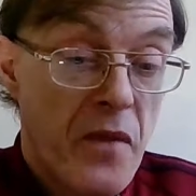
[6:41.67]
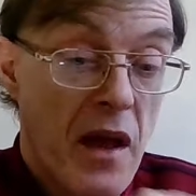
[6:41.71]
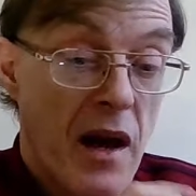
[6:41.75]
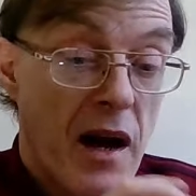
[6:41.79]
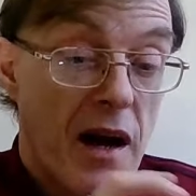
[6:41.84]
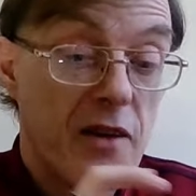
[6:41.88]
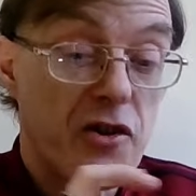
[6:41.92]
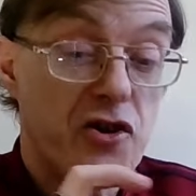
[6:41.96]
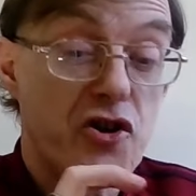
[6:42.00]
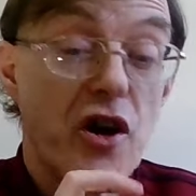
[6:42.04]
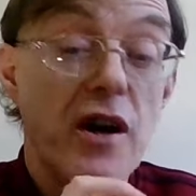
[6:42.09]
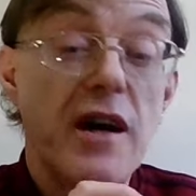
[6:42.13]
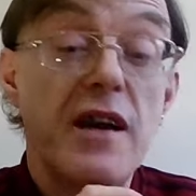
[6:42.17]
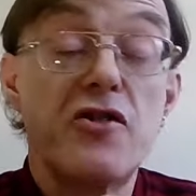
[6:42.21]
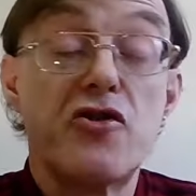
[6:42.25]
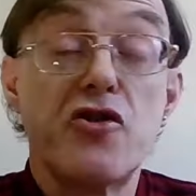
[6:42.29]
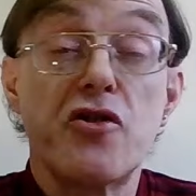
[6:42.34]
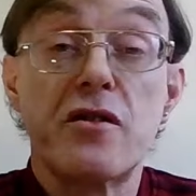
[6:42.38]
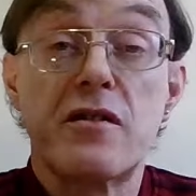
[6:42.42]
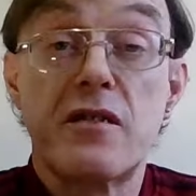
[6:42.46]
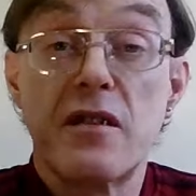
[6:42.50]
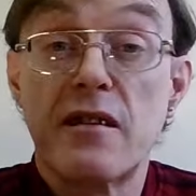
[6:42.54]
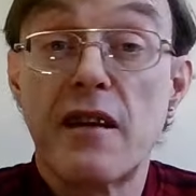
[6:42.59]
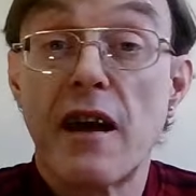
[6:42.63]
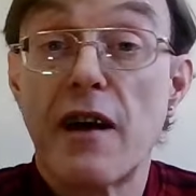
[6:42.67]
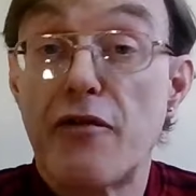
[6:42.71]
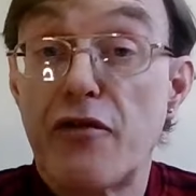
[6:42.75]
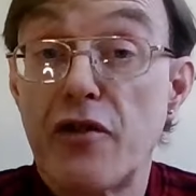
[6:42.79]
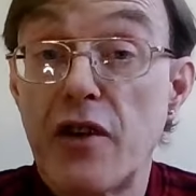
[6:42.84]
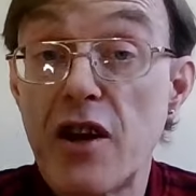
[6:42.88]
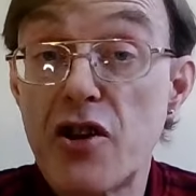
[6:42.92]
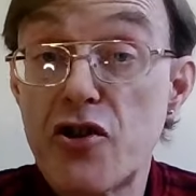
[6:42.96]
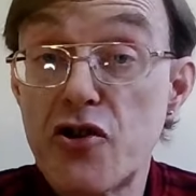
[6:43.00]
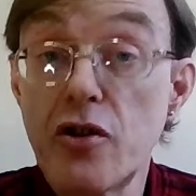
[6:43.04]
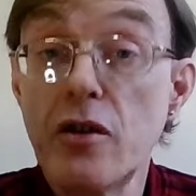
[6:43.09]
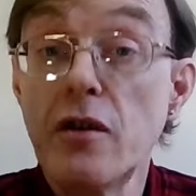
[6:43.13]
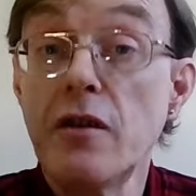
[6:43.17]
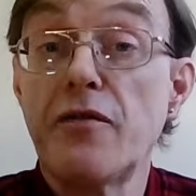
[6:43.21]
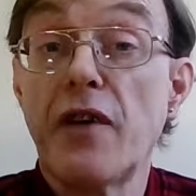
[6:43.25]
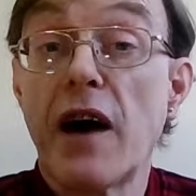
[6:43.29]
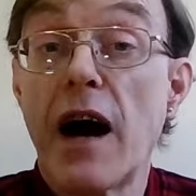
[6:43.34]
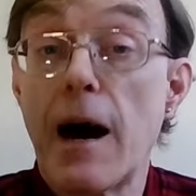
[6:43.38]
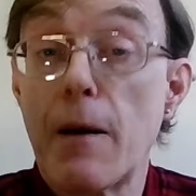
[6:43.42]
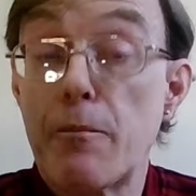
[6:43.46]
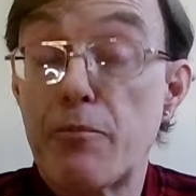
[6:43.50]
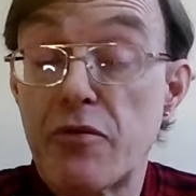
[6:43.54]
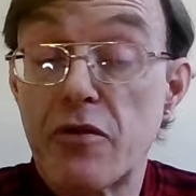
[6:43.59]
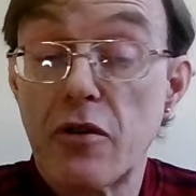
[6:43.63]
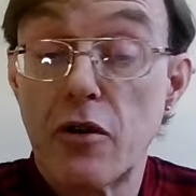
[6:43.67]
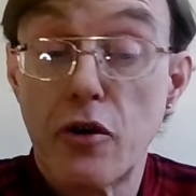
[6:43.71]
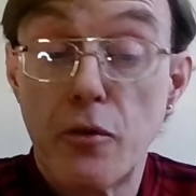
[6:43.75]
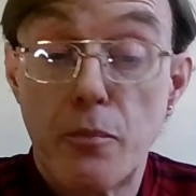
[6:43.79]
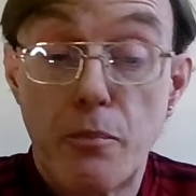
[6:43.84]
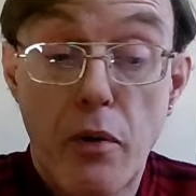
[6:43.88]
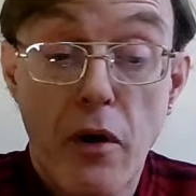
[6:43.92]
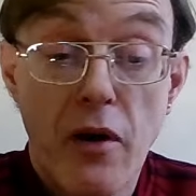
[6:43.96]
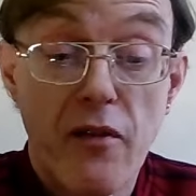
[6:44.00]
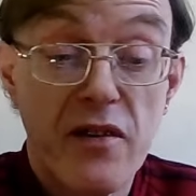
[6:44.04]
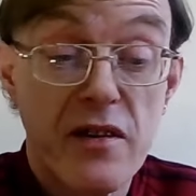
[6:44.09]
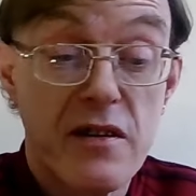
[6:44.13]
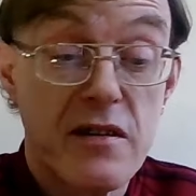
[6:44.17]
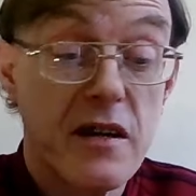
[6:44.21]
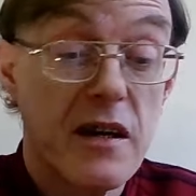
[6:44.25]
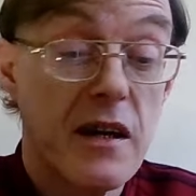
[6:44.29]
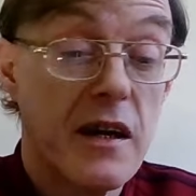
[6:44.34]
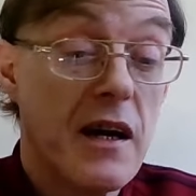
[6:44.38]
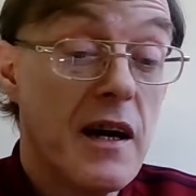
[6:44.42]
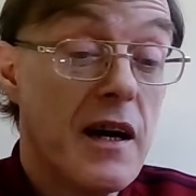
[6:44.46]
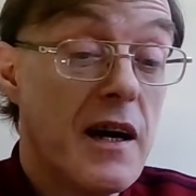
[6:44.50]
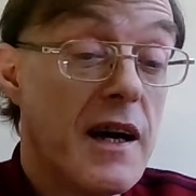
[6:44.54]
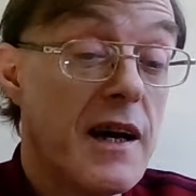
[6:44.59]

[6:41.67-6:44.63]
and changes the definition of absolute poverty,